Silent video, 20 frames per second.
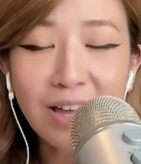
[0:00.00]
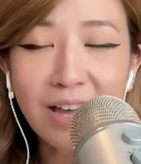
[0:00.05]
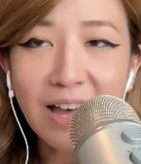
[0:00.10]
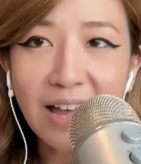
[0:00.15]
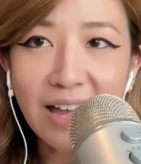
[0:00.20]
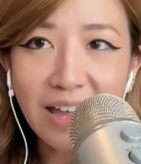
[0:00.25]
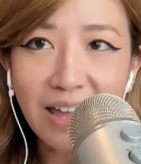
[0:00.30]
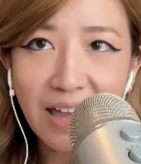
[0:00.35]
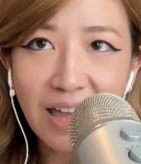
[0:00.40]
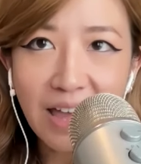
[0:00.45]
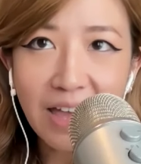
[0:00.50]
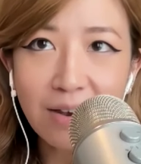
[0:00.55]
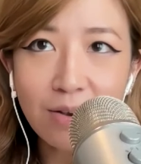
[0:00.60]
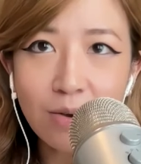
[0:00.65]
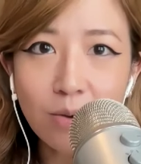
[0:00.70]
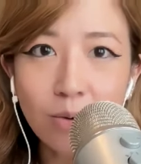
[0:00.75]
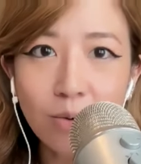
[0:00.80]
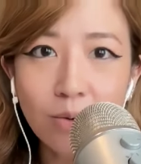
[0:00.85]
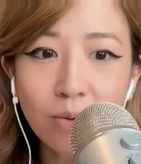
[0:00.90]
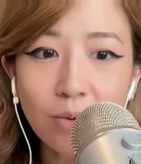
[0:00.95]
I
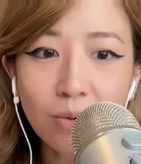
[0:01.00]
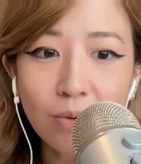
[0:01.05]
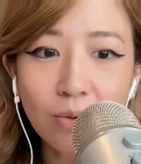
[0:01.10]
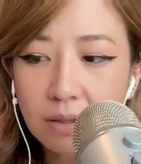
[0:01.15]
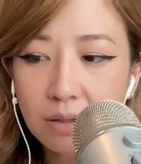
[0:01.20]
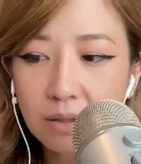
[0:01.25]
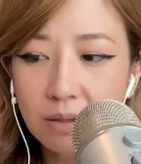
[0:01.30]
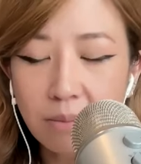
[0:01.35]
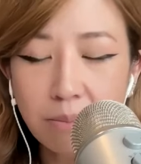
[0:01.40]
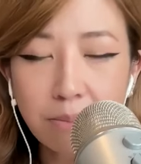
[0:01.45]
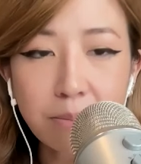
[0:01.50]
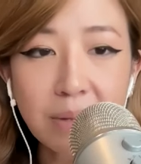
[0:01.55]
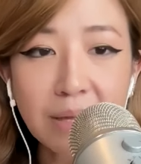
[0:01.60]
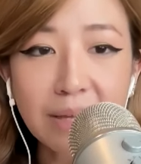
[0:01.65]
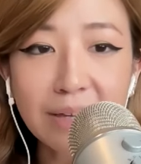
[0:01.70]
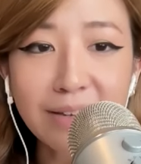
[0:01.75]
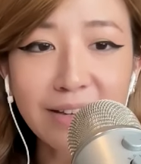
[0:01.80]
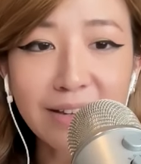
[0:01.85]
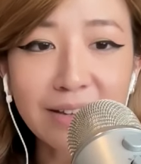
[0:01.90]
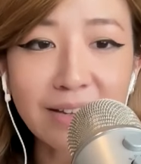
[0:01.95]
handle
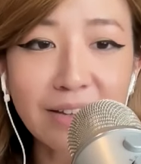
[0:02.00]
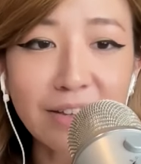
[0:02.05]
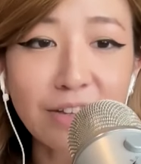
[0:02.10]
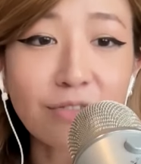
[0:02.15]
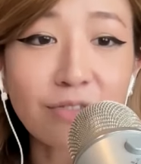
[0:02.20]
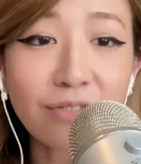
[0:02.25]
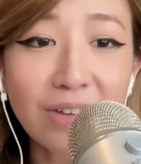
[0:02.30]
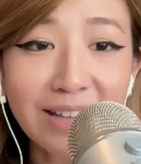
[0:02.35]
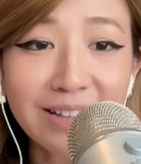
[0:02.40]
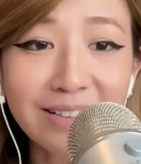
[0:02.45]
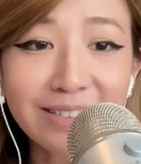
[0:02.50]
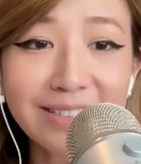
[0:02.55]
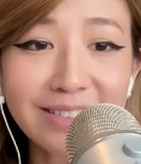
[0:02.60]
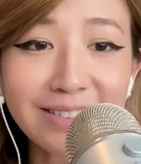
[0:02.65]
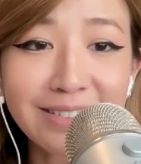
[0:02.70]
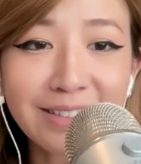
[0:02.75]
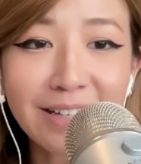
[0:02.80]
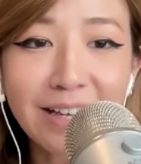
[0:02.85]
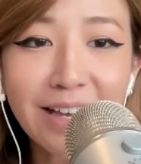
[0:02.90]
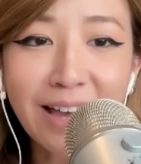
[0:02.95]
big
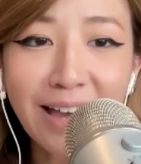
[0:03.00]
events